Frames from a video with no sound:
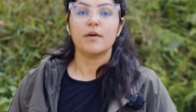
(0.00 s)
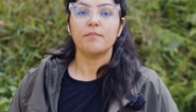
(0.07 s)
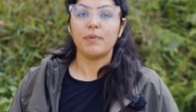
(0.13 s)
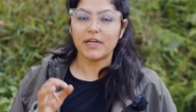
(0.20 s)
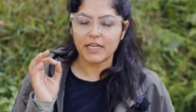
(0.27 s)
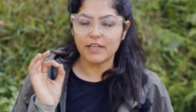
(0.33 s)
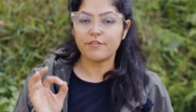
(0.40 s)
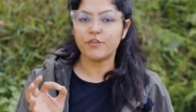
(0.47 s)

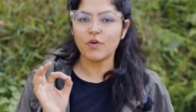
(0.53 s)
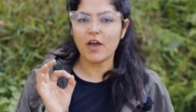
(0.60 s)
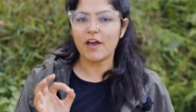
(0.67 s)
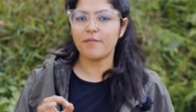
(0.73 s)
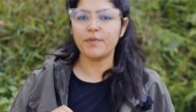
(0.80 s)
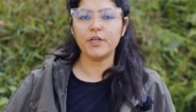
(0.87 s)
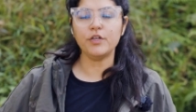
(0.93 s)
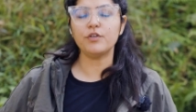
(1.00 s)
But if you
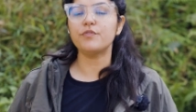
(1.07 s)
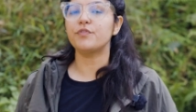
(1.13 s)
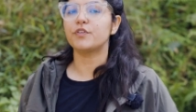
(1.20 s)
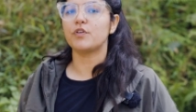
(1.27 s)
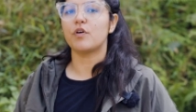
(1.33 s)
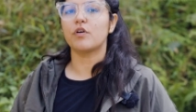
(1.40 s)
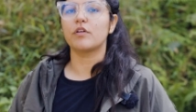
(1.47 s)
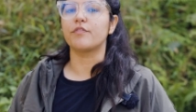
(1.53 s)
have been into
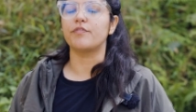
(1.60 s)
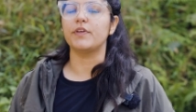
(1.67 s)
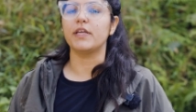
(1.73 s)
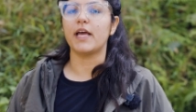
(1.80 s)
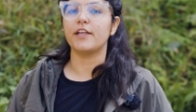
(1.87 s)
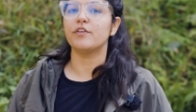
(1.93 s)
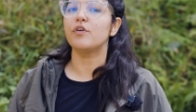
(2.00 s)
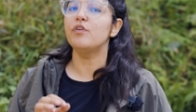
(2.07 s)
photography
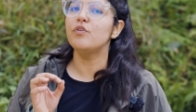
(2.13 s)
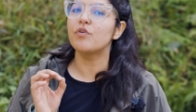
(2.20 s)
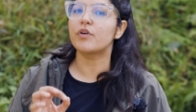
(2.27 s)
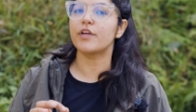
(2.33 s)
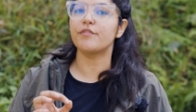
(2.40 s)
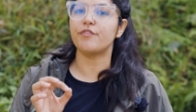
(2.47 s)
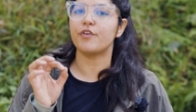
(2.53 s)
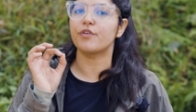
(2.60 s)
and you're
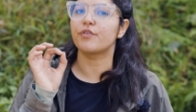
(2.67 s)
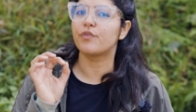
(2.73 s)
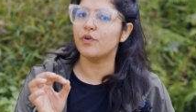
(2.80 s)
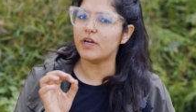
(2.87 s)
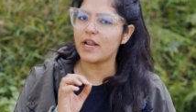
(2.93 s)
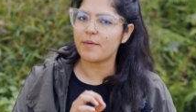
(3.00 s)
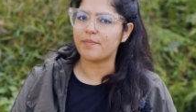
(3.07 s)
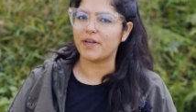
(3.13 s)
looking for a
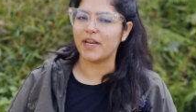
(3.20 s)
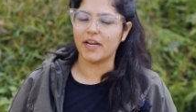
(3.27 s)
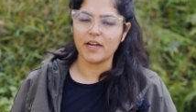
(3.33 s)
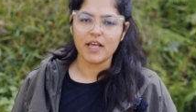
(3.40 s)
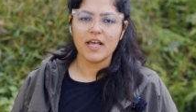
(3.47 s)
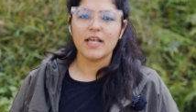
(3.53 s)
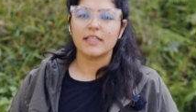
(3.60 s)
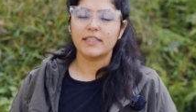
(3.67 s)
good update,
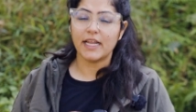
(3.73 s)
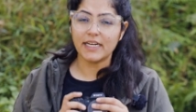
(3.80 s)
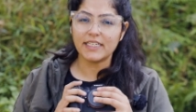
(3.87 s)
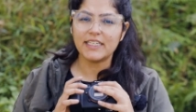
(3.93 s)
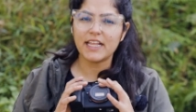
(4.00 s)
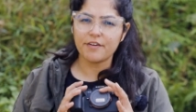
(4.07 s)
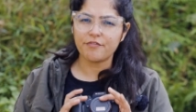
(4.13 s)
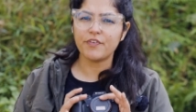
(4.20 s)
then
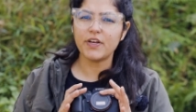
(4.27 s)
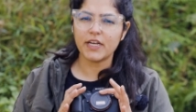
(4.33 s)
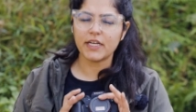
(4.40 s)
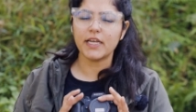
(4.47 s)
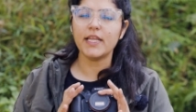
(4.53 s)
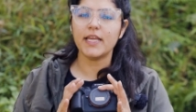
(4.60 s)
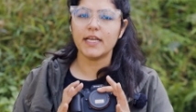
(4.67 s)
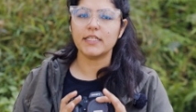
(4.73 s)

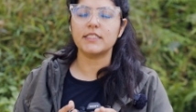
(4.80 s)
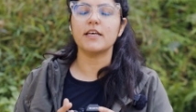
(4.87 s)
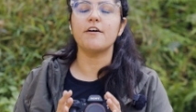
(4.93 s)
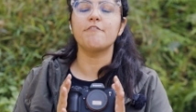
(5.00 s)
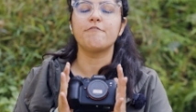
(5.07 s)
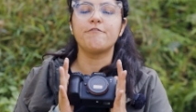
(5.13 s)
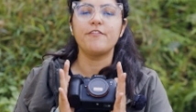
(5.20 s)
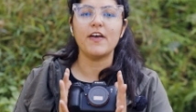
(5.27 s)
definitely it's a
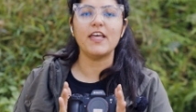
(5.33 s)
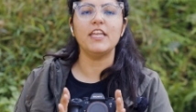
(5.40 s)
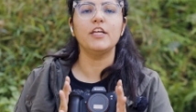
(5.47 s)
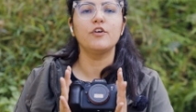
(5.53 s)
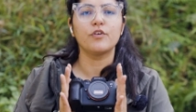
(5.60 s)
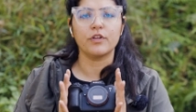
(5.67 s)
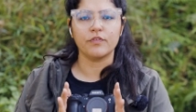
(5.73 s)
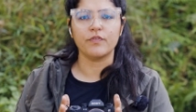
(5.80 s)
very
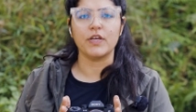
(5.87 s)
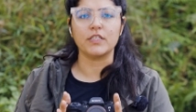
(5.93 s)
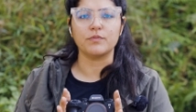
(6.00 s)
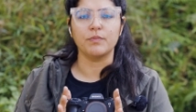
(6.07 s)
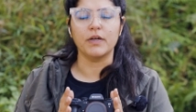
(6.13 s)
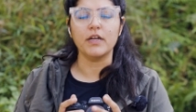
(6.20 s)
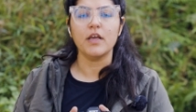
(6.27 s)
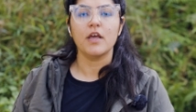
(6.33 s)
good
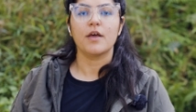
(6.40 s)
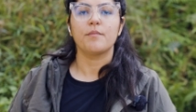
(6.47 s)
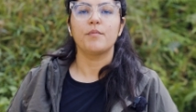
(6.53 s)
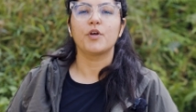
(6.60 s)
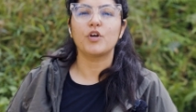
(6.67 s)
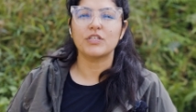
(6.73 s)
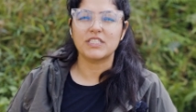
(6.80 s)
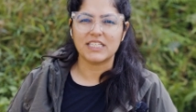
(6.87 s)
investment,
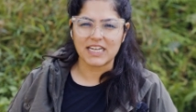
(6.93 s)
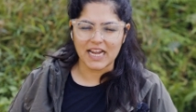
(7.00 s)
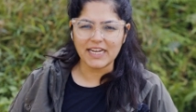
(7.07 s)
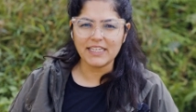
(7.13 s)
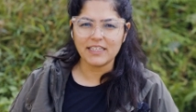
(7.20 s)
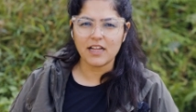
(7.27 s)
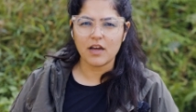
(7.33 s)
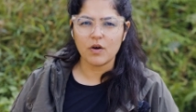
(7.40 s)
because
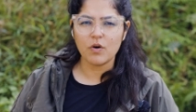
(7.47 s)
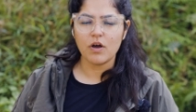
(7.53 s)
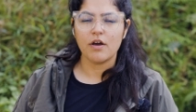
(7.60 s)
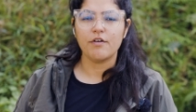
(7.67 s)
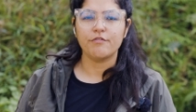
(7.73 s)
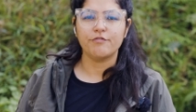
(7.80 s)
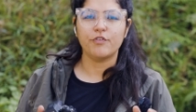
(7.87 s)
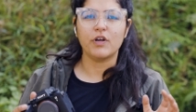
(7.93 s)
right now,
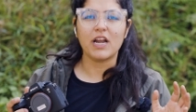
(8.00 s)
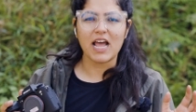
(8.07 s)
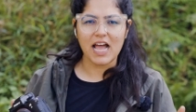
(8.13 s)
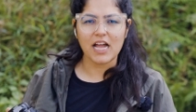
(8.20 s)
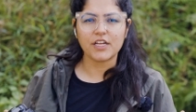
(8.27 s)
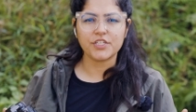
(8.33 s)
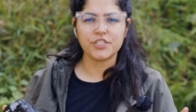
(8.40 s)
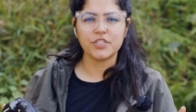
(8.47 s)
for
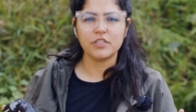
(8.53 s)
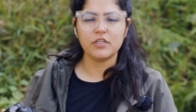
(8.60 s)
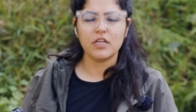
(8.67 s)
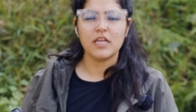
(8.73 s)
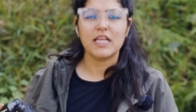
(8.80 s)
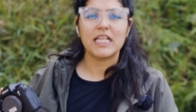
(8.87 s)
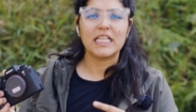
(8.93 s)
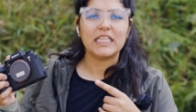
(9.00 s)
action,
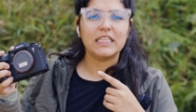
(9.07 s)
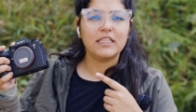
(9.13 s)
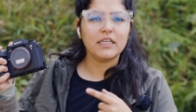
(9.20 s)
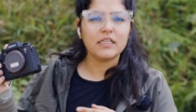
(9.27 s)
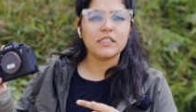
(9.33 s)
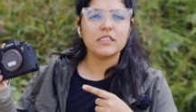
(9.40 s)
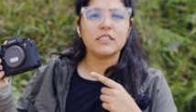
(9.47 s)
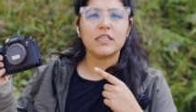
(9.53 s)

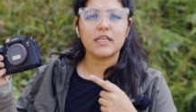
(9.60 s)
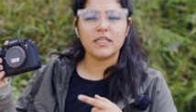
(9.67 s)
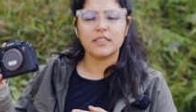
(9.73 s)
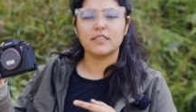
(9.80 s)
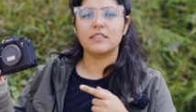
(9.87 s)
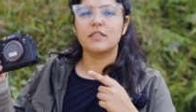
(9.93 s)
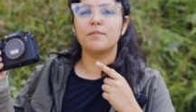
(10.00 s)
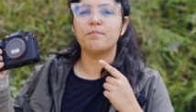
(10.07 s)
this
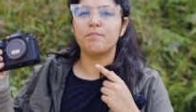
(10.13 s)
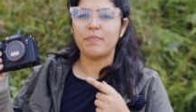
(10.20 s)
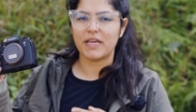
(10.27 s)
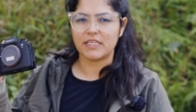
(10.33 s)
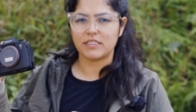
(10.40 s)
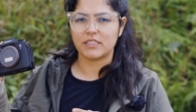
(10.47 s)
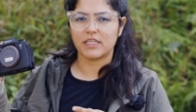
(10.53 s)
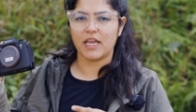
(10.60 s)
is the
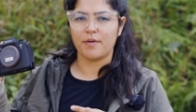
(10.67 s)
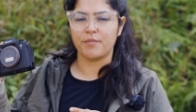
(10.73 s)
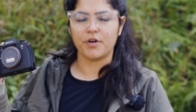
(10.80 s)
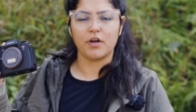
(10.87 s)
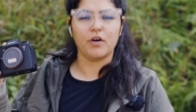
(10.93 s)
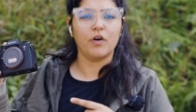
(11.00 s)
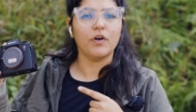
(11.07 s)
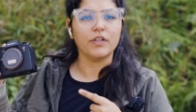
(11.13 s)
best
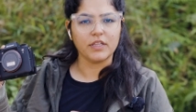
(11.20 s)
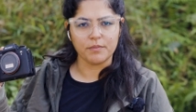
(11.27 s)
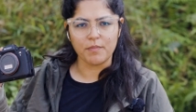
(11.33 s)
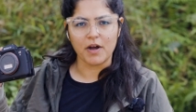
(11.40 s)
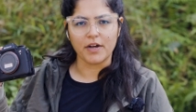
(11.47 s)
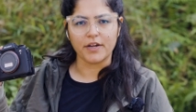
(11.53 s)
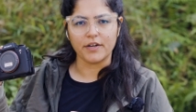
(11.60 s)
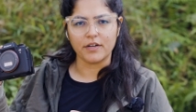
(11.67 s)
camera on the
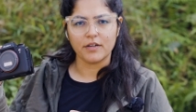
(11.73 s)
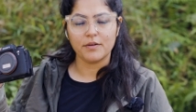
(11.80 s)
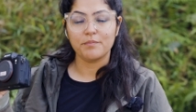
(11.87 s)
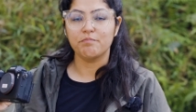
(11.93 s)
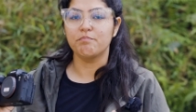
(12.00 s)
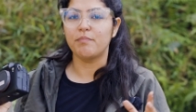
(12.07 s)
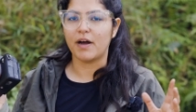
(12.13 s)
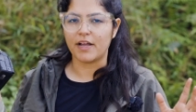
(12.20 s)
market
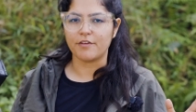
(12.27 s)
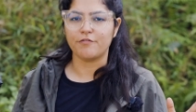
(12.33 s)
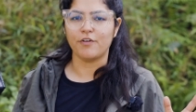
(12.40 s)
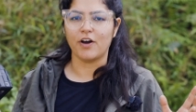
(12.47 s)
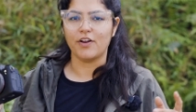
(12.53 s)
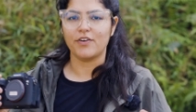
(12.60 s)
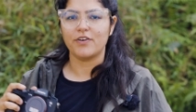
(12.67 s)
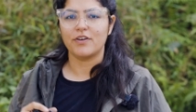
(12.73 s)
by
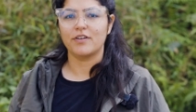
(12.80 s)
far.